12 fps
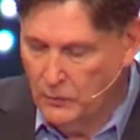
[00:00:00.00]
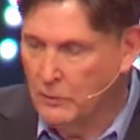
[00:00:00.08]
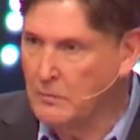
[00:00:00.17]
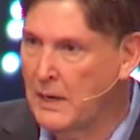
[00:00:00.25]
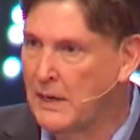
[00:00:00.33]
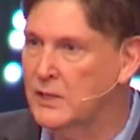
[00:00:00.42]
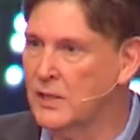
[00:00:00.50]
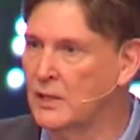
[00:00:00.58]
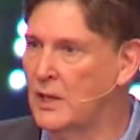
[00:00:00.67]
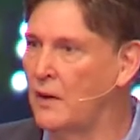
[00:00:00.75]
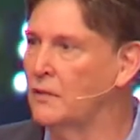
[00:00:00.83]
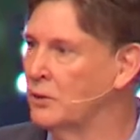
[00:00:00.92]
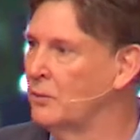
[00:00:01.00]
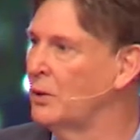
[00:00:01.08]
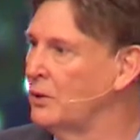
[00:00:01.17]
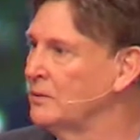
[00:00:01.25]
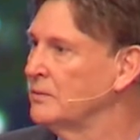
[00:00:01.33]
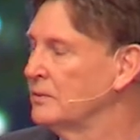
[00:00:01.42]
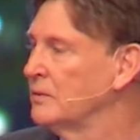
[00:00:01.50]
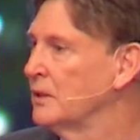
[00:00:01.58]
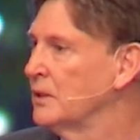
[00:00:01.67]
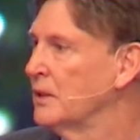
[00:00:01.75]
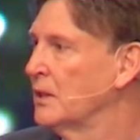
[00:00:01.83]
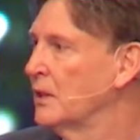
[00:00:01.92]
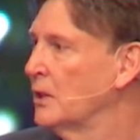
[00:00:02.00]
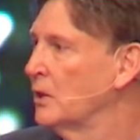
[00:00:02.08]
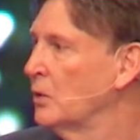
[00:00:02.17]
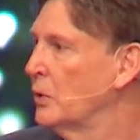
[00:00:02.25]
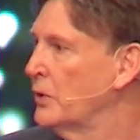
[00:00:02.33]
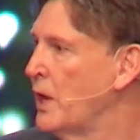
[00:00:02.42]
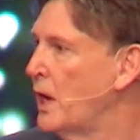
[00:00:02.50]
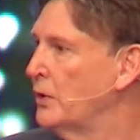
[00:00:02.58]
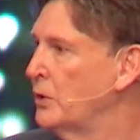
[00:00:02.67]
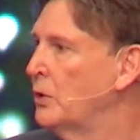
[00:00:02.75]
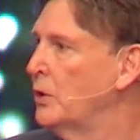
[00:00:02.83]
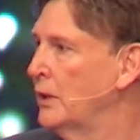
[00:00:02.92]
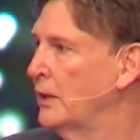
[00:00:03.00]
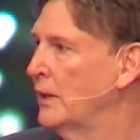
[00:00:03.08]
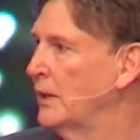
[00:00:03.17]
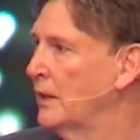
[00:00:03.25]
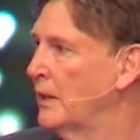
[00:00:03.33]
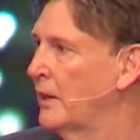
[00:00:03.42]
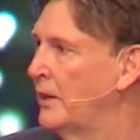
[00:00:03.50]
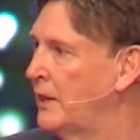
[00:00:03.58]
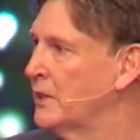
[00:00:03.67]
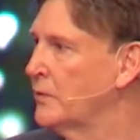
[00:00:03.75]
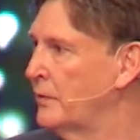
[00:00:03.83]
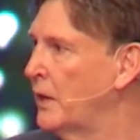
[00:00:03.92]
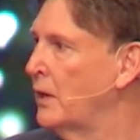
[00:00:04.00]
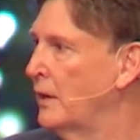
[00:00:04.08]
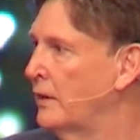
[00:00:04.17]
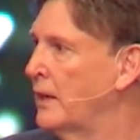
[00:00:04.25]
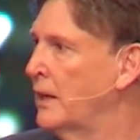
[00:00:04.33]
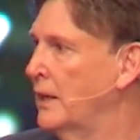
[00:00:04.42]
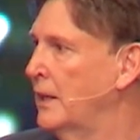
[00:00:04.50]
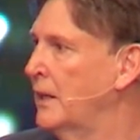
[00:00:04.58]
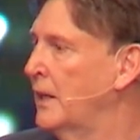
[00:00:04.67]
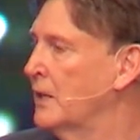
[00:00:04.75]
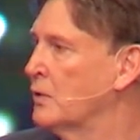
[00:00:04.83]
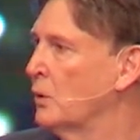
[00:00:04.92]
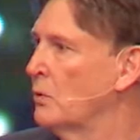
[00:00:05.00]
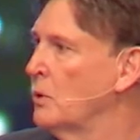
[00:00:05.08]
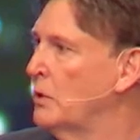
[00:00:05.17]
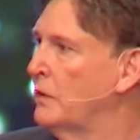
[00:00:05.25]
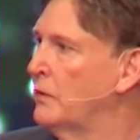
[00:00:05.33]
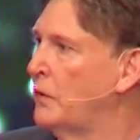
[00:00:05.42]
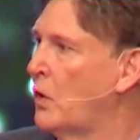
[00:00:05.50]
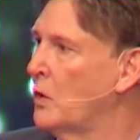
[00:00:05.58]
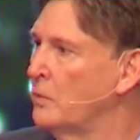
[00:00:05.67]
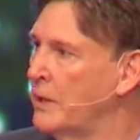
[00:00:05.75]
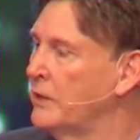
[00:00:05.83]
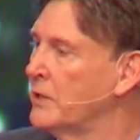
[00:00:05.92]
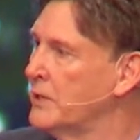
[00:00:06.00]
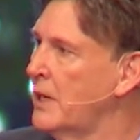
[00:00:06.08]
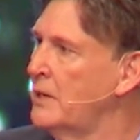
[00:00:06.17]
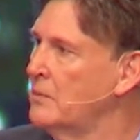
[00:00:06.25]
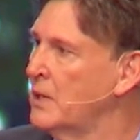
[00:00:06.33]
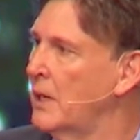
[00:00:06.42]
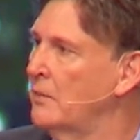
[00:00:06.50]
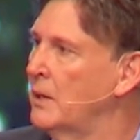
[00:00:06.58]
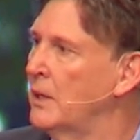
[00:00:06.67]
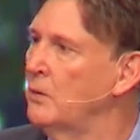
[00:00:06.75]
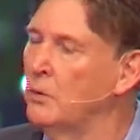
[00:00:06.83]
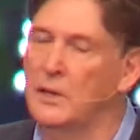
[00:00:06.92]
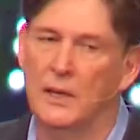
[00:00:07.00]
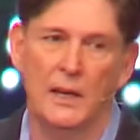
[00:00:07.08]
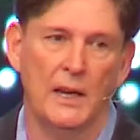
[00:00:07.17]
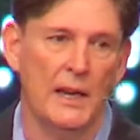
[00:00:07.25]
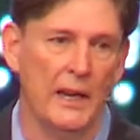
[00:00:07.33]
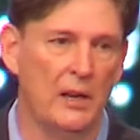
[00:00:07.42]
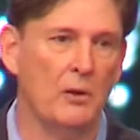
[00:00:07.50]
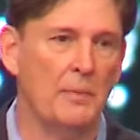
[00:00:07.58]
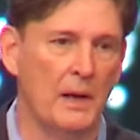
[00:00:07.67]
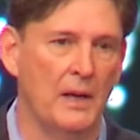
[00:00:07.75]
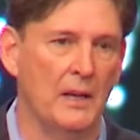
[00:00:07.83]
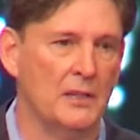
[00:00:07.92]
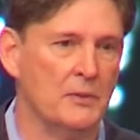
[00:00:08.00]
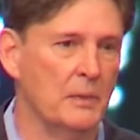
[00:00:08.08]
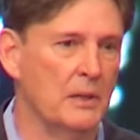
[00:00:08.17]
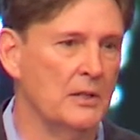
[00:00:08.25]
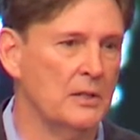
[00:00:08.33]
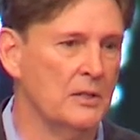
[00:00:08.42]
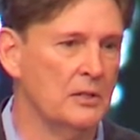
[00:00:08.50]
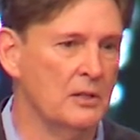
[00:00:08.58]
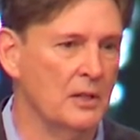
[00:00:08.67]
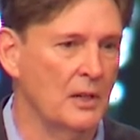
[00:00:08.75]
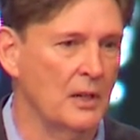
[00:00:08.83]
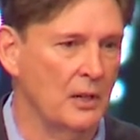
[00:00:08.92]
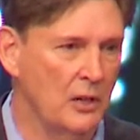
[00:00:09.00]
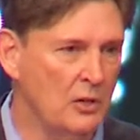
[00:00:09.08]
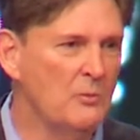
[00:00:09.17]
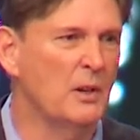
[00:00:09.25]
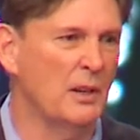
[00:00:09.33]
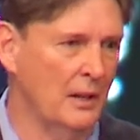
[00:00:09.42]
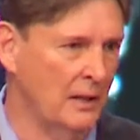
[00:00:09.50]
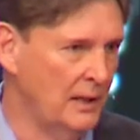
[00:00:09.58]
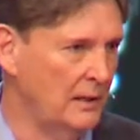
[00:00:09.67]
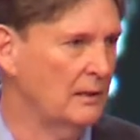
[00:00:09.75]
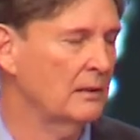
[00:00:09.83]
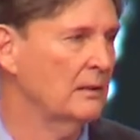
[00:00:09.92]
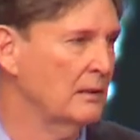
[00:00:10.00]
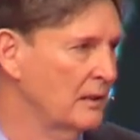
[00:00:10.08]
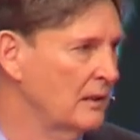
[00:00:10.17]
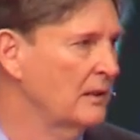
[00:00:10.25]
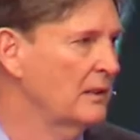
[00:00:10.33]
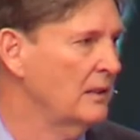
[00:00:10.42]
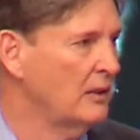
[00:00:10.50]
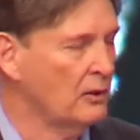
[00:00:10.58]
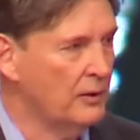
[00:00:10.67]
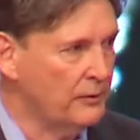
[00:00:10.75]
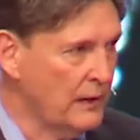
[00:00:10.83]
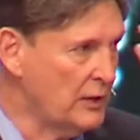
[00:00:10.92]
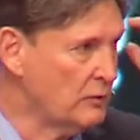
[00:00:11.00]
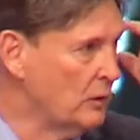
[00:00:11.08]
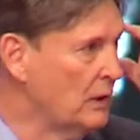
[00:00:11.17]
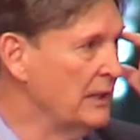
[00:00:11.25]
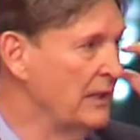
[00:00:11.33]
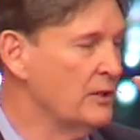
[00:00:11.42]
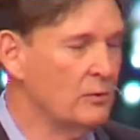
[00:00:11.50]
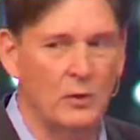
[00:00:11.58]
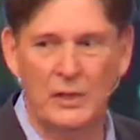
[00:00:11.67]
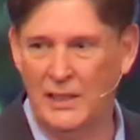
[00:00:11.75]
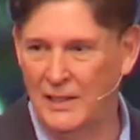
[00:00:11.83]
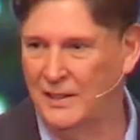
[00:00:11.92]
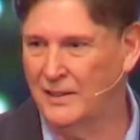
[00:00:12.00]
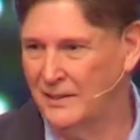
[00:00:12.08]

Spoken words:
would make us uncomfortable with not doing this very thing as we're moving forward, but at the same time that He would help us, because it's humanly, the flesh really is weak,